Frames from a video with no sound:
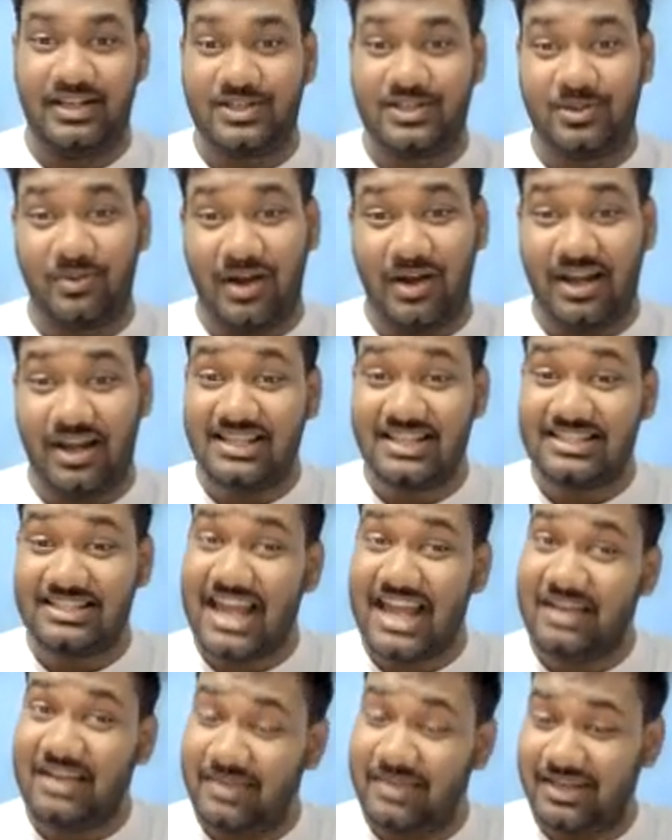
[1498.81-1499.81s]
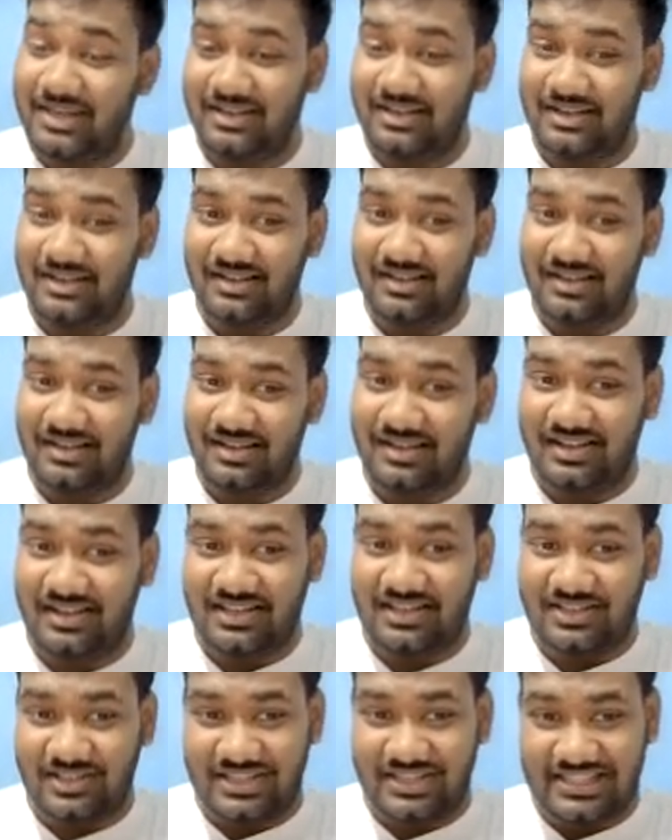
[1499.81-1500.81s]
So what does that mean?
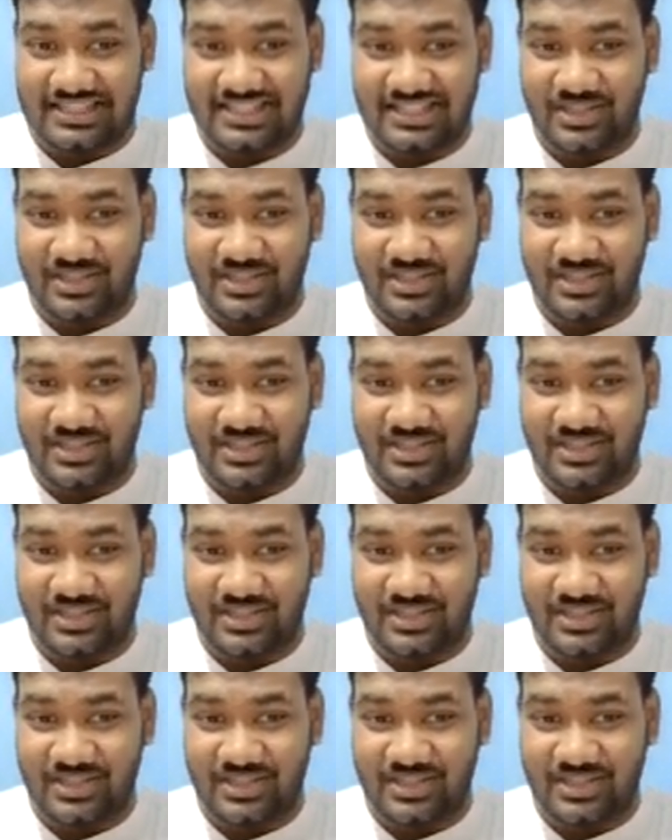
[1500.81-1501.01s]
So this